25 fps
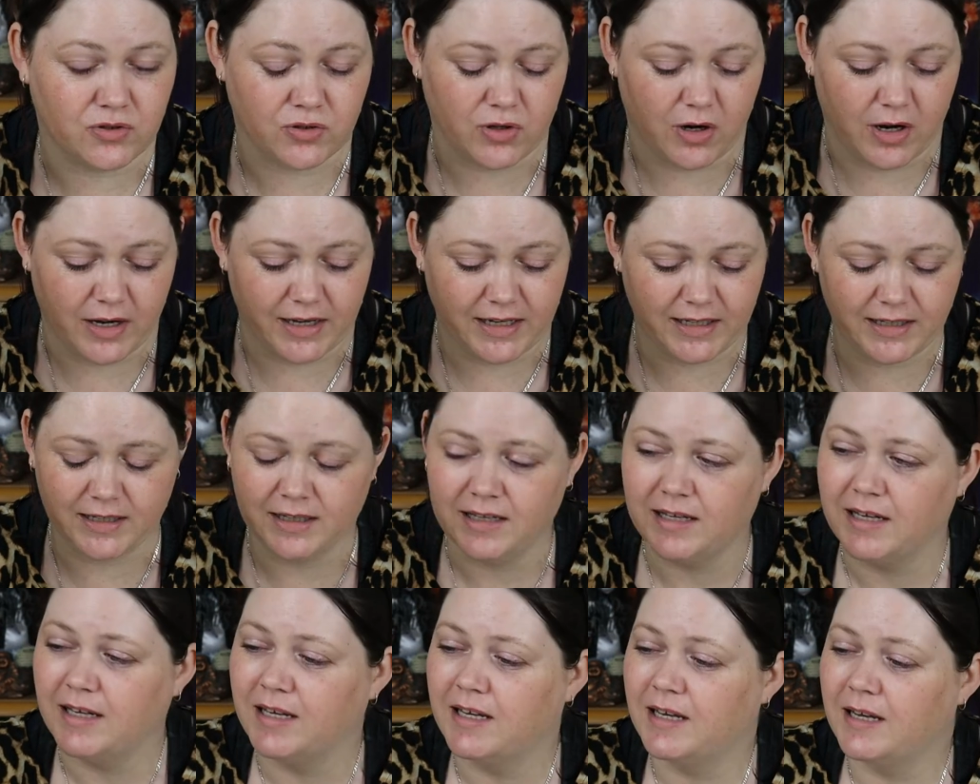in
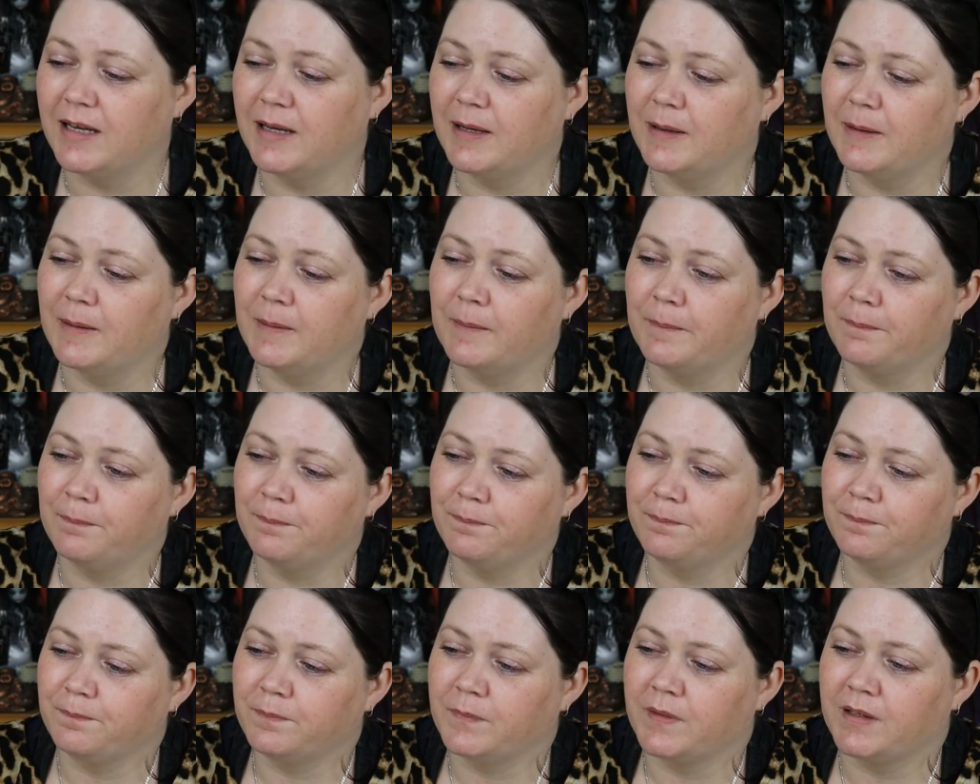trying.
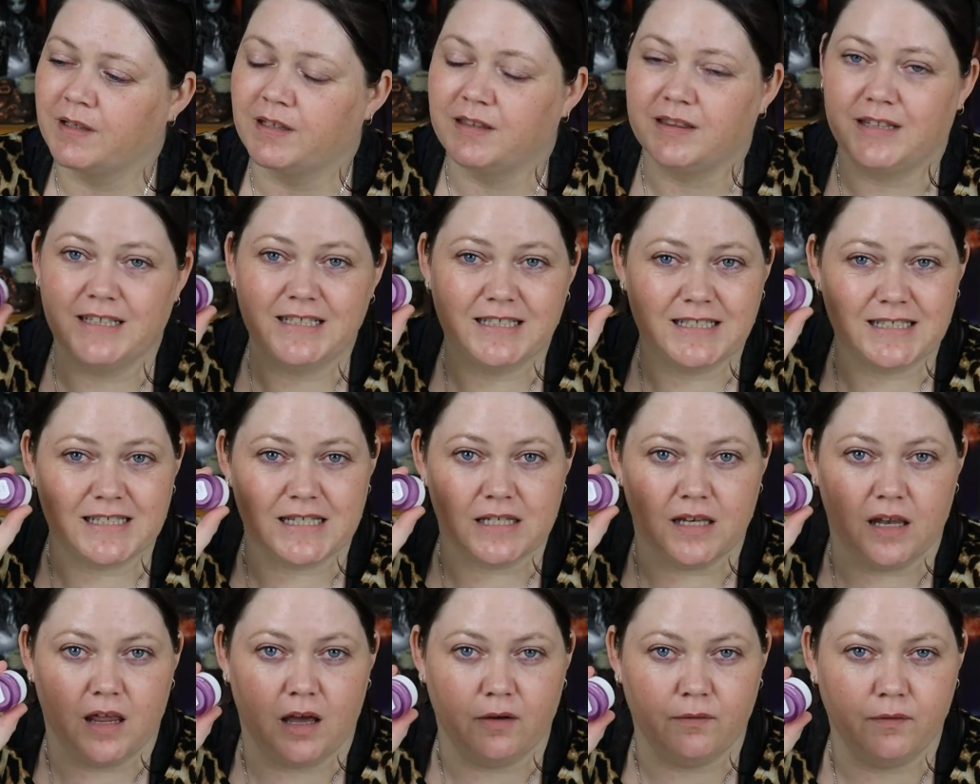This
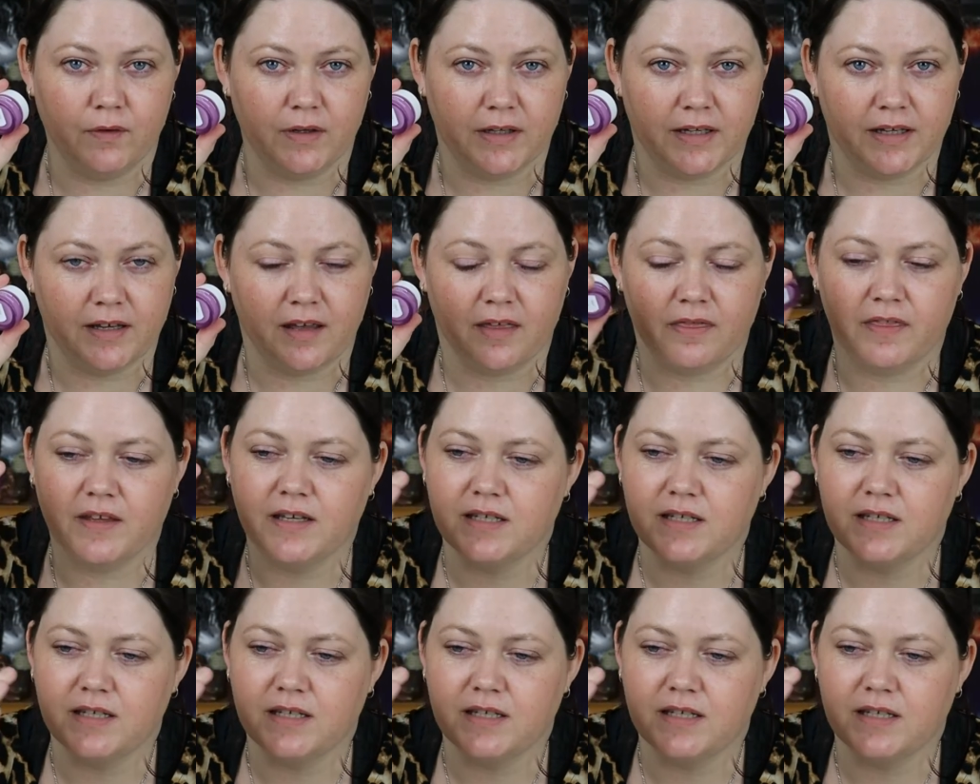is lovely.